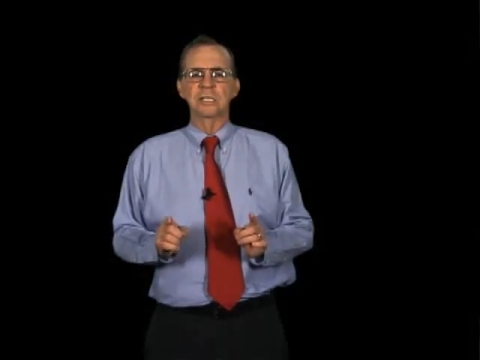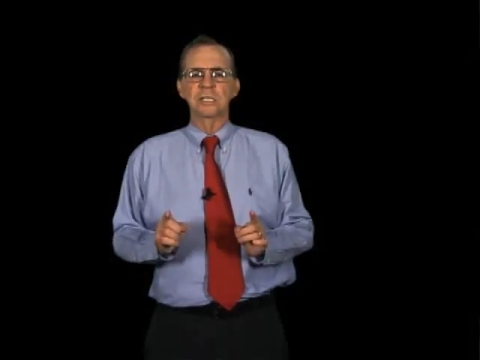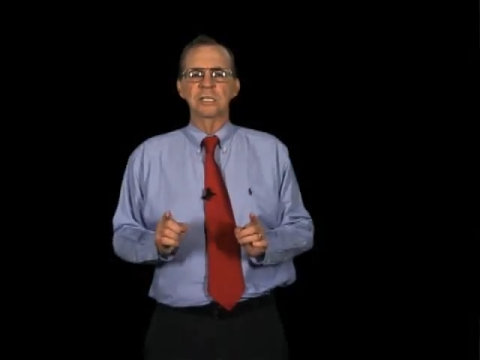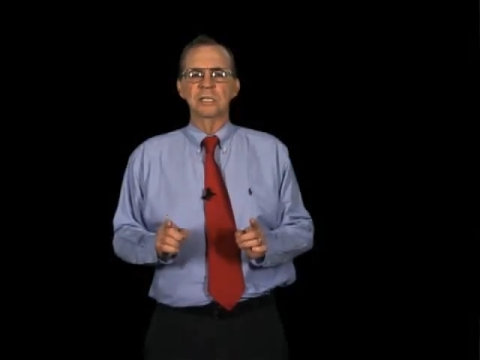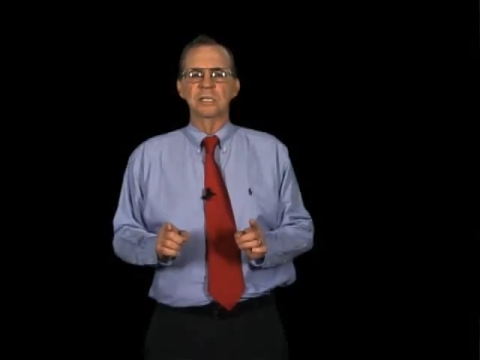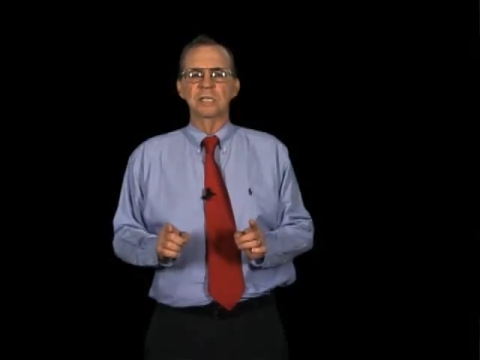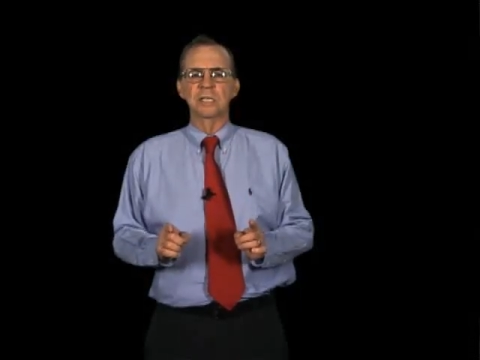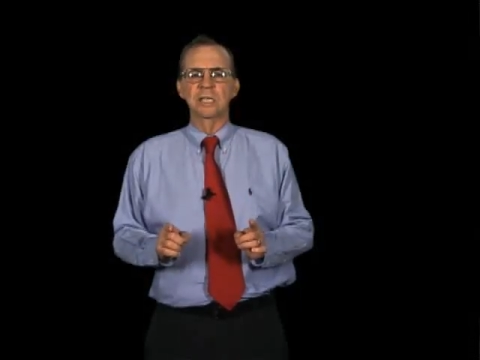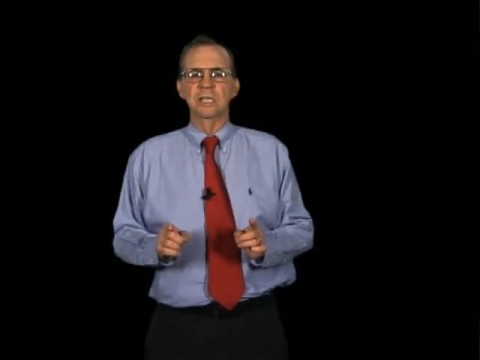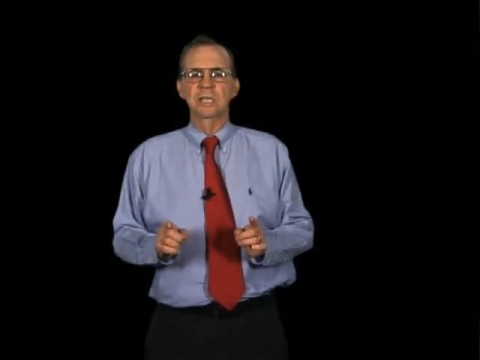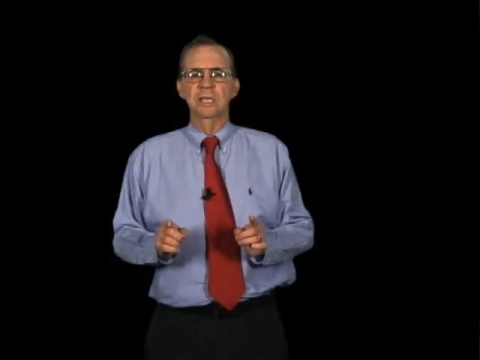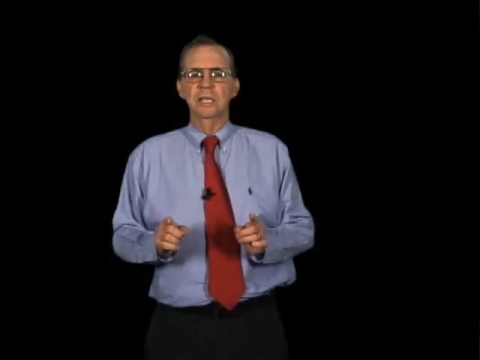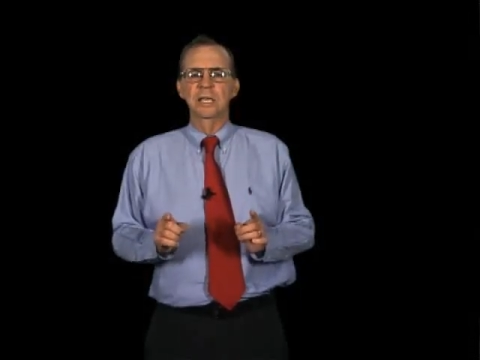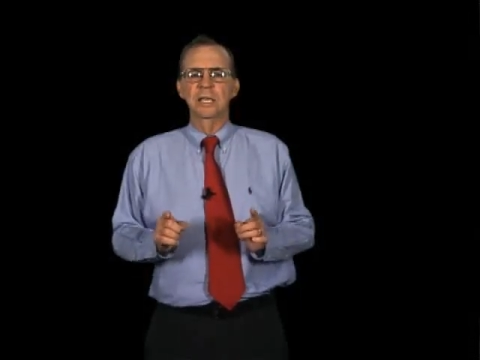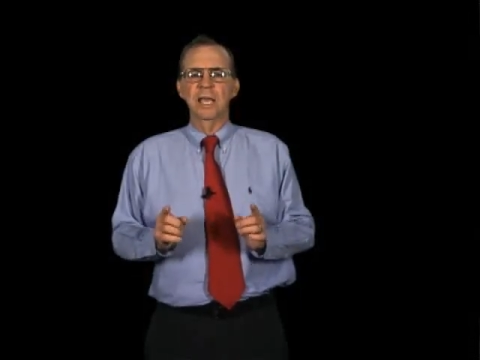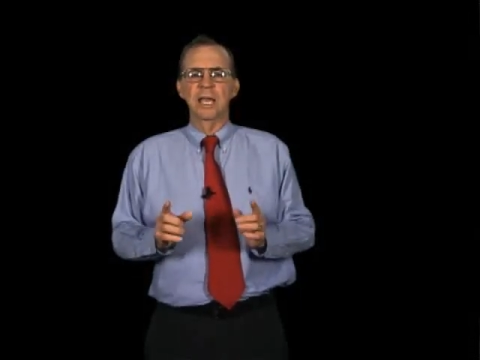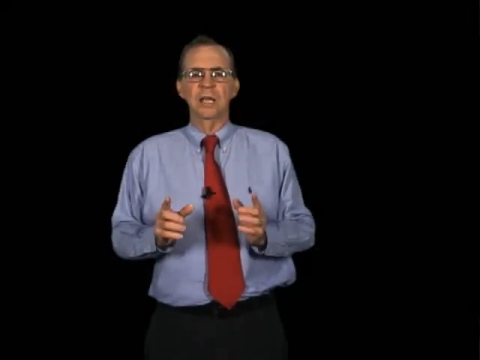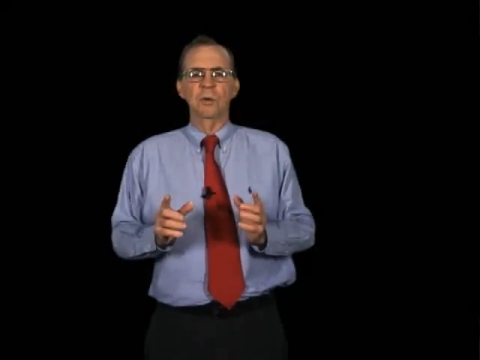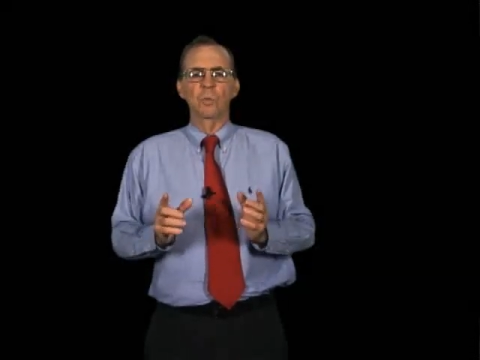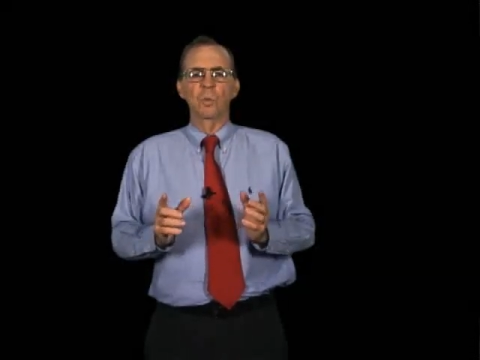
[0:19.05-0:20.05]
study
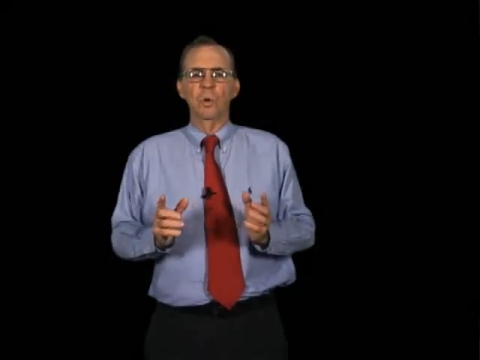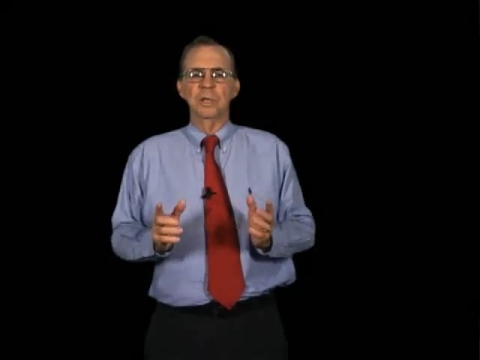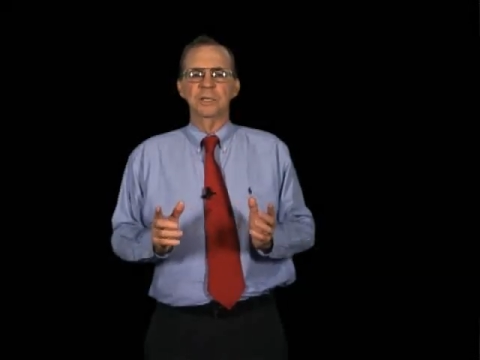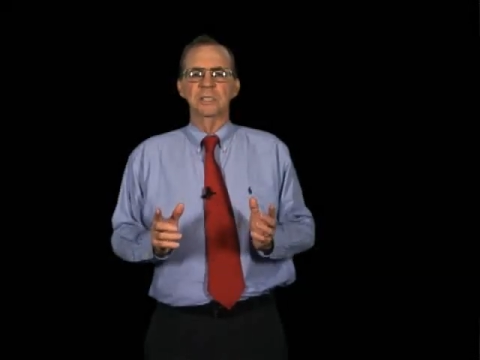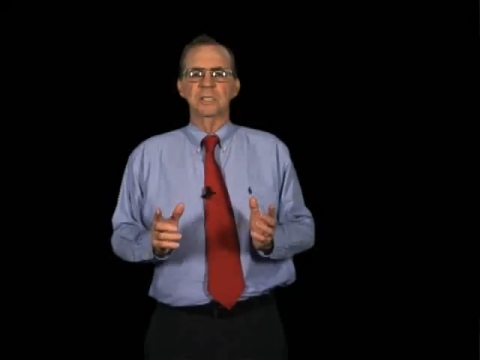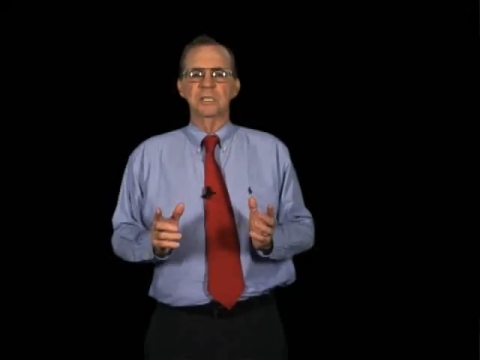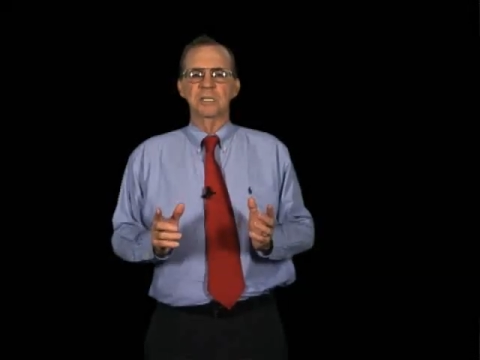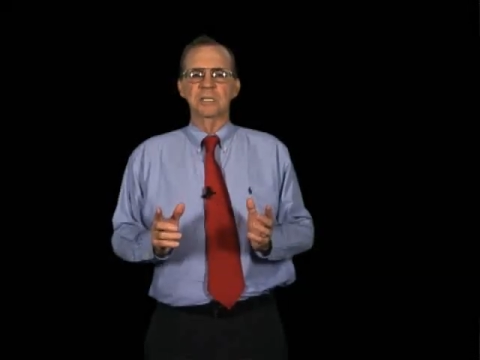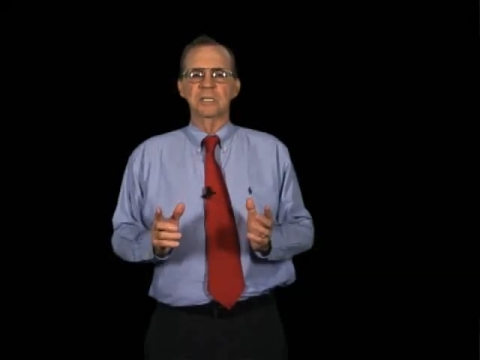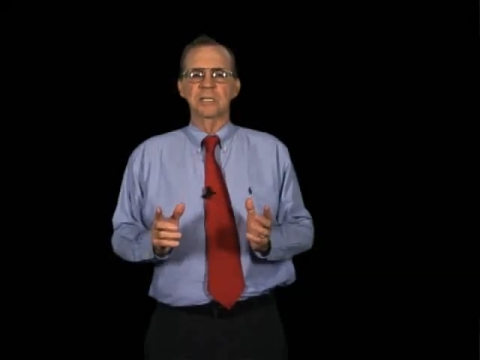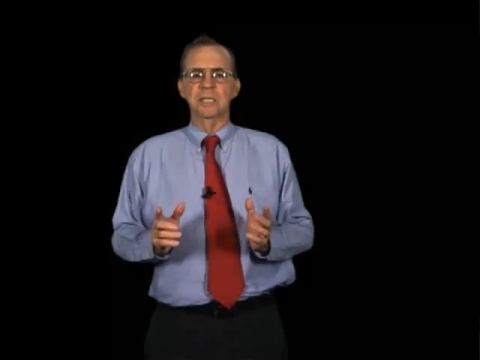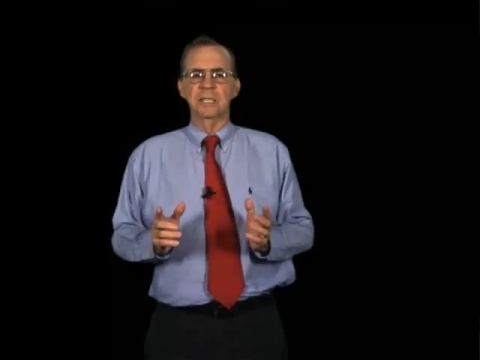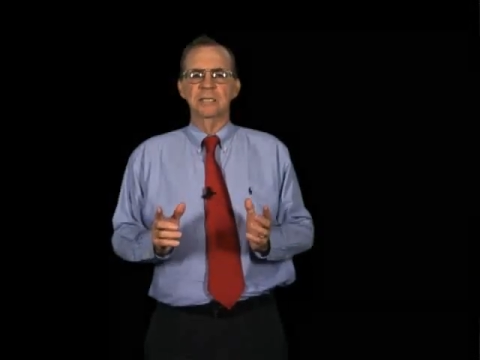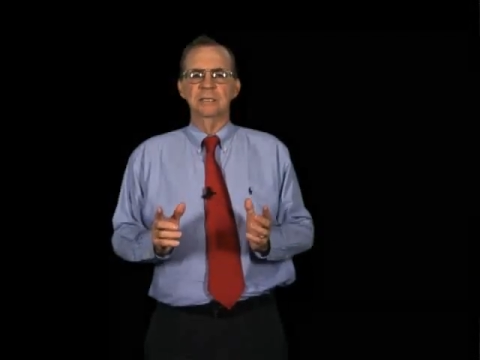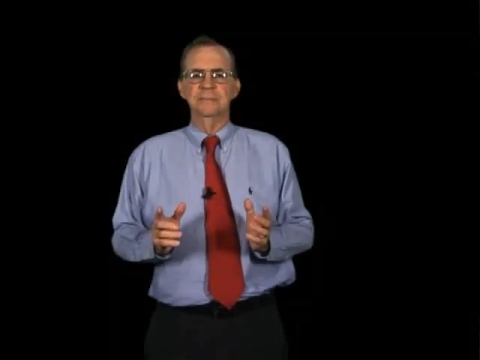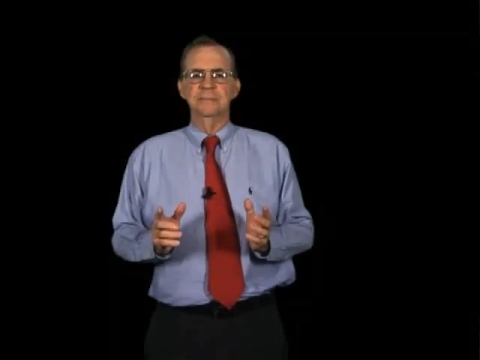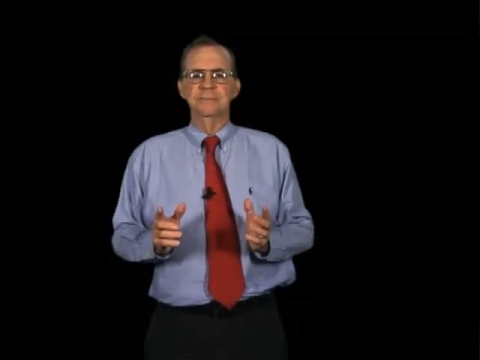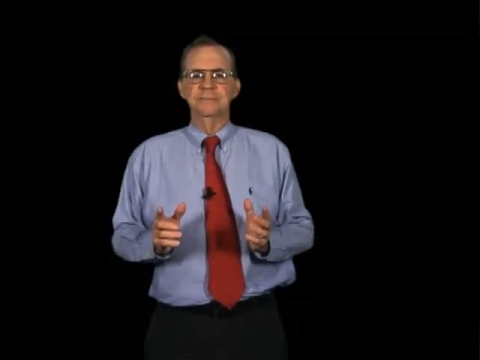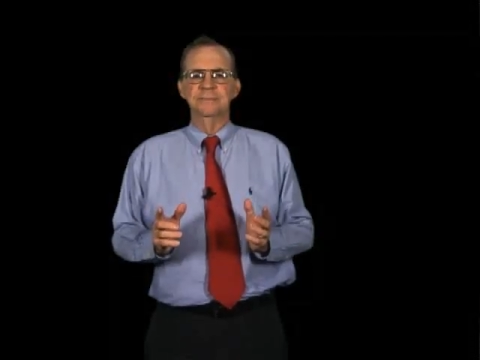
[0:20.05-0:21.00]
and what to study.